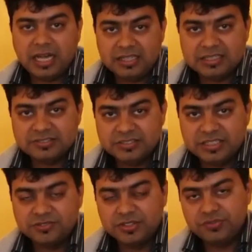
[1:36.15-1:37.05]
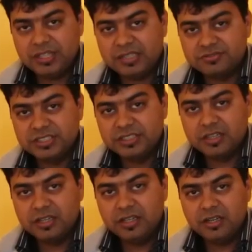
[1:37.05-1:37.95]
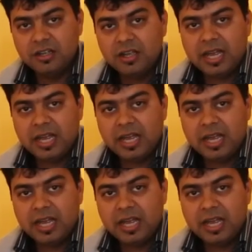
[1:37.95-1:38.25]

and S6 which we have seen earlier,